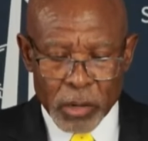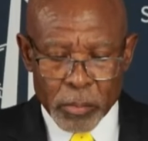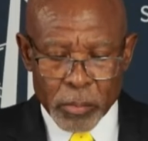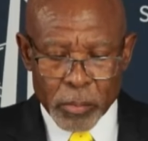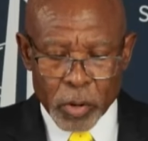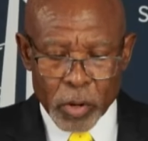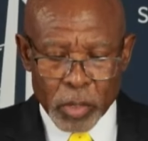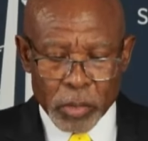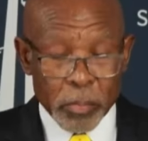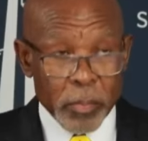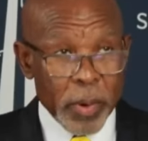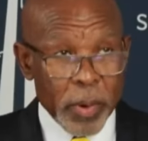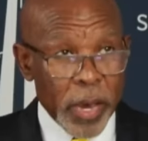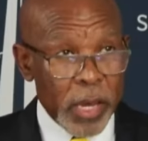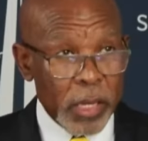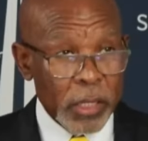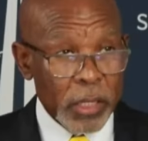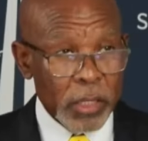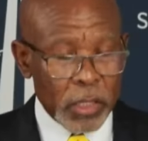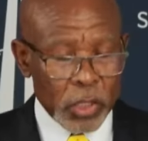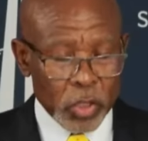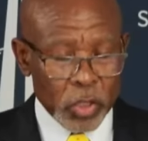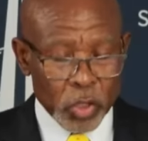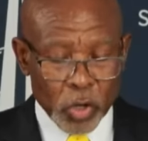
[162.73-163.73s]
and
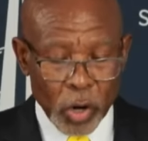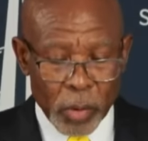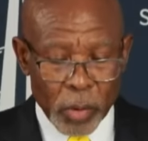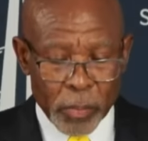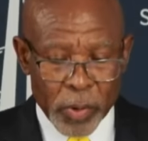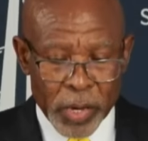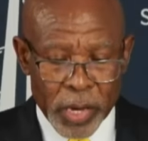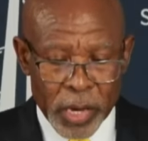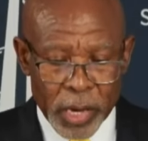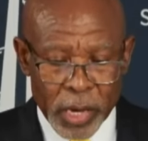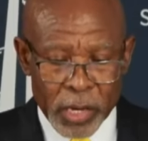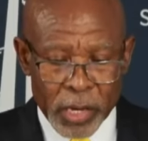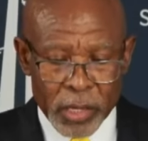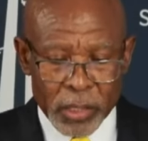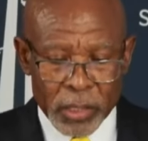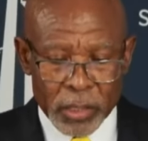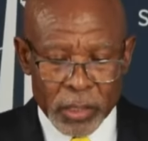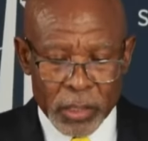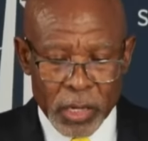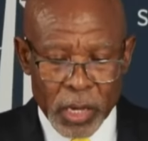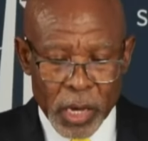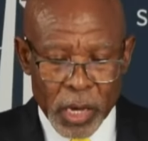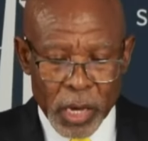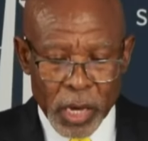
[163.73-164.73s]
broad-based job
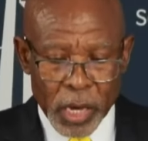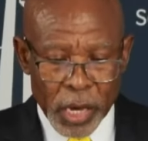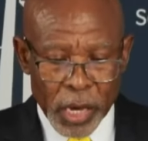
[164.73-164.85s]
gains